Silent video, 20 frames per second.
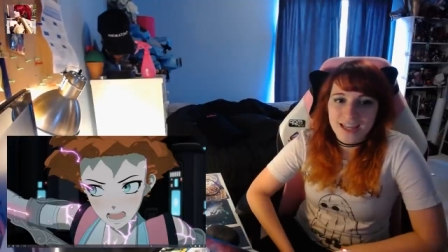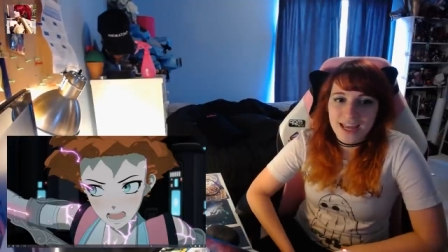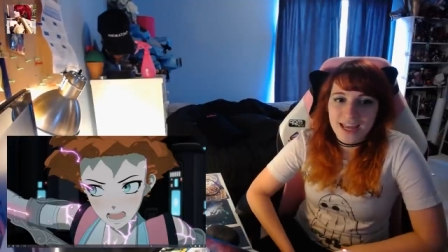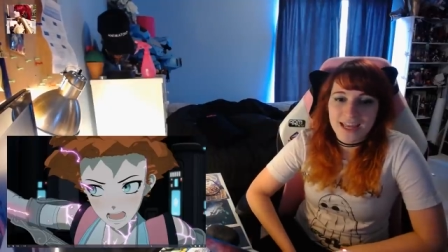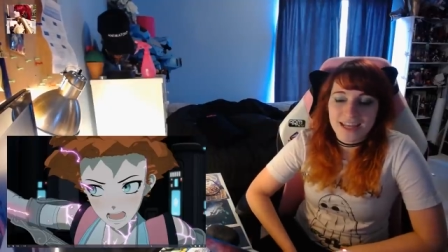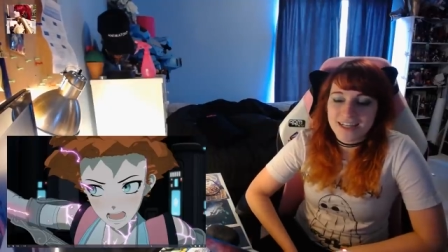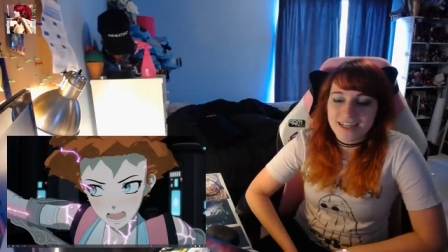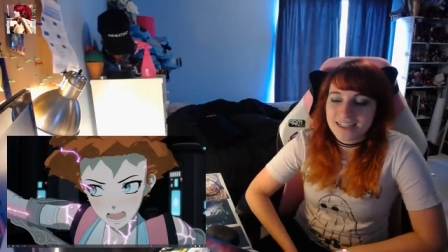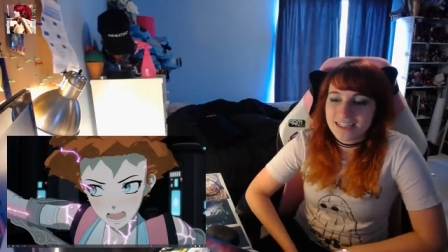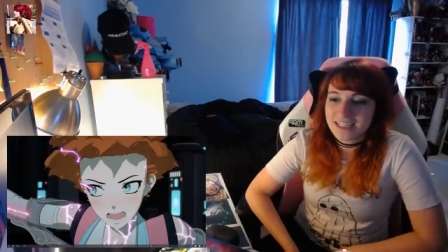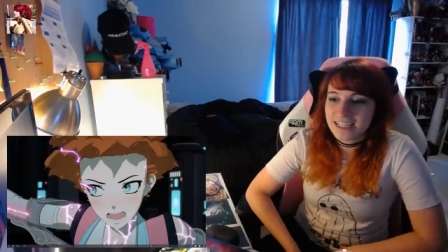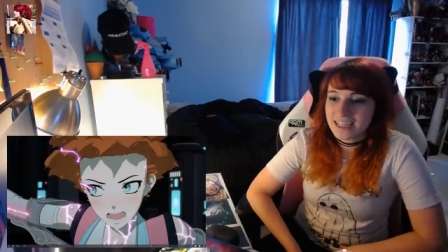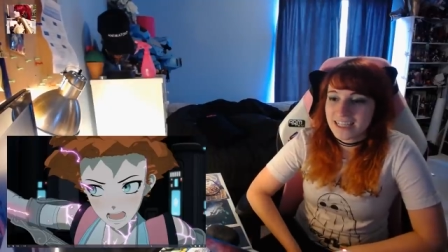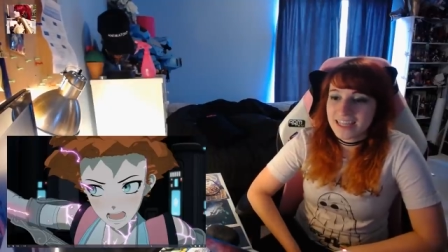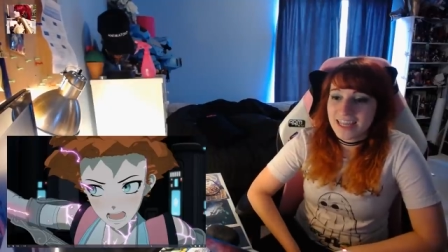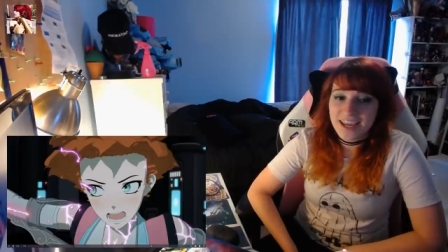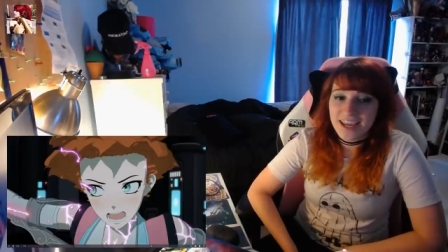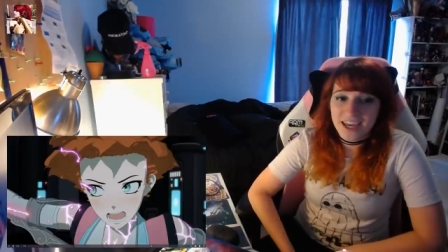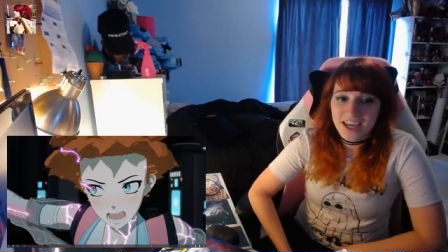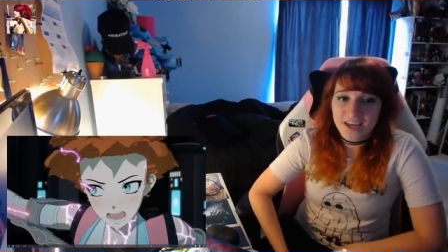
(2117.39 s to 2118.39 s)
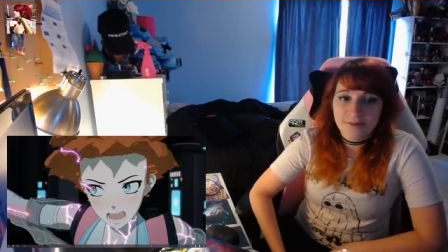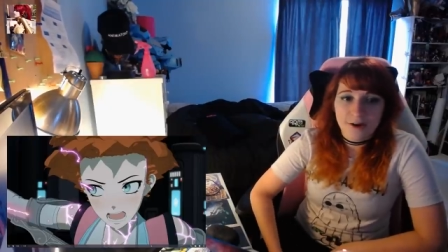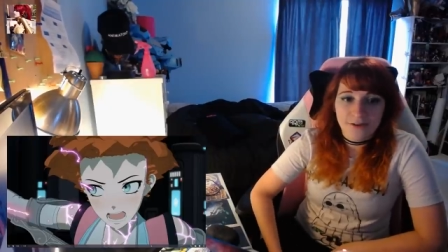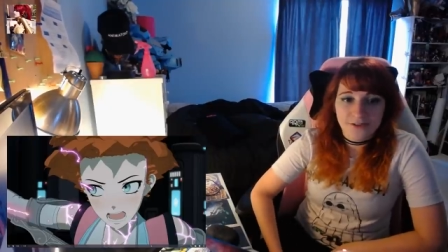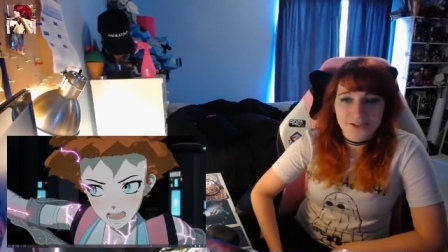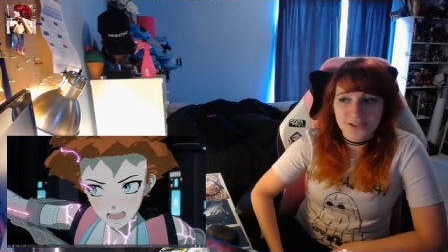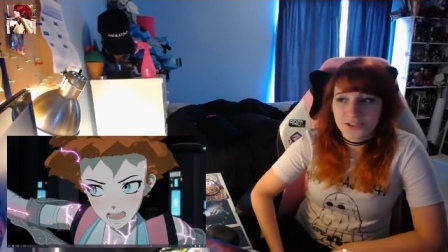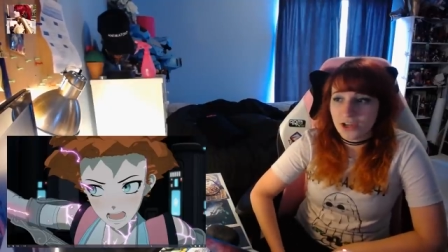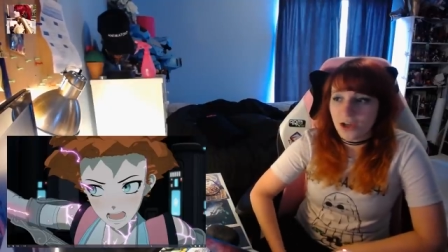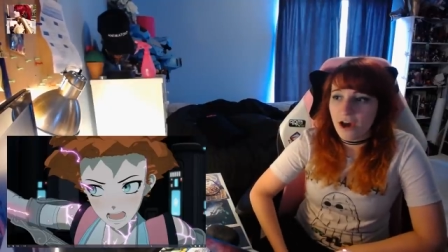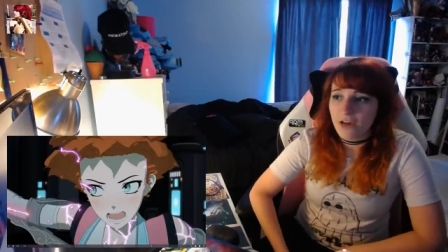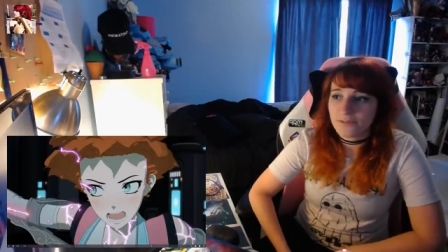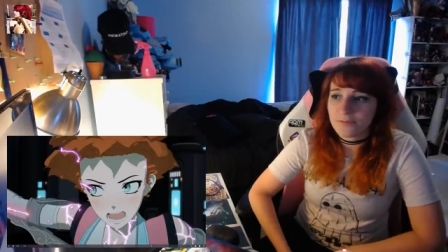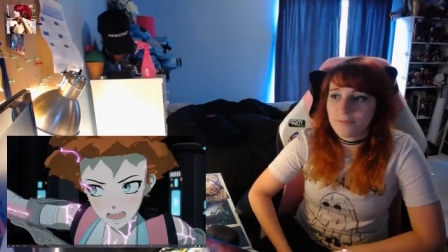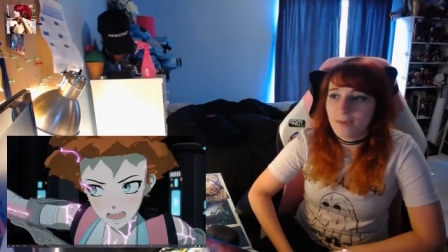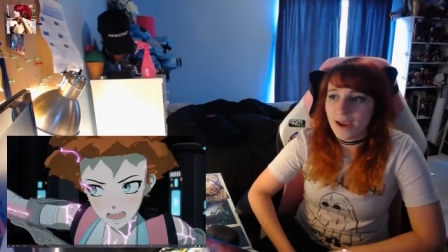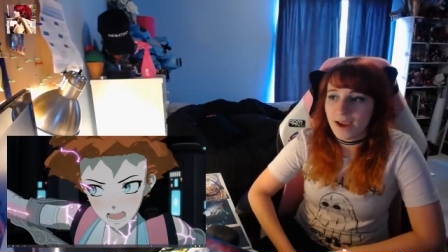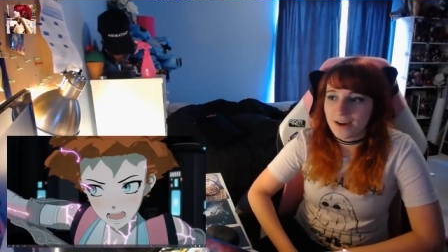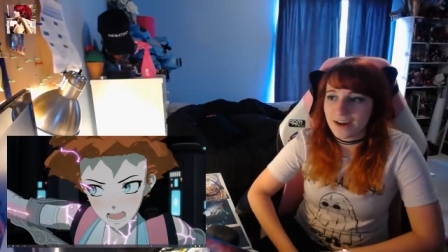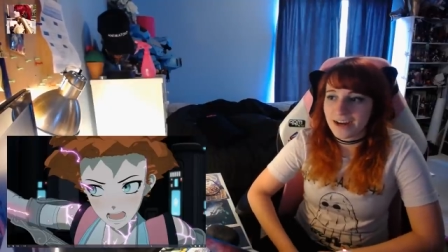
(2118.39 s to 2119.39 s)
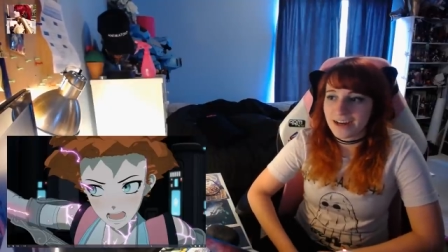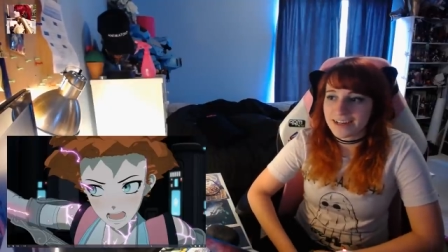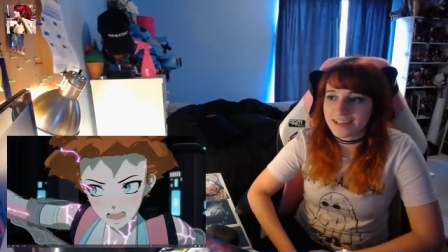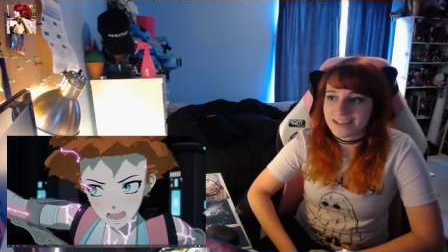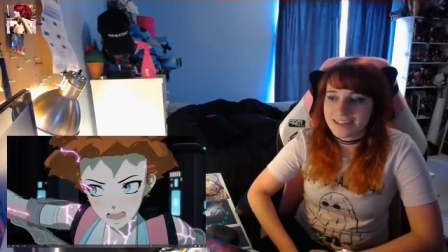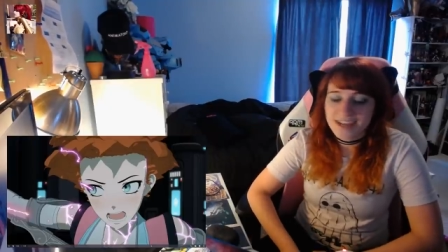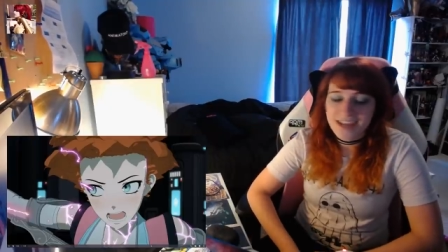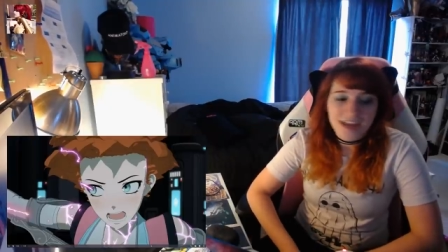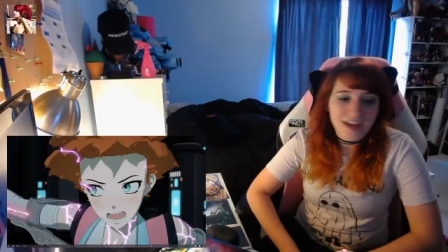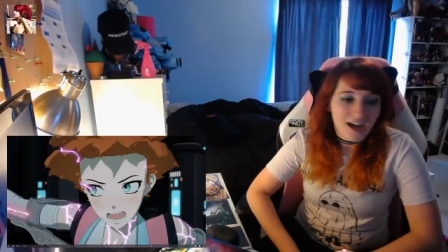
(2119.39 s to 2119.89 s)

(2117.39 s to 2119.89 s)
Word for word: and thinking about soft pairings.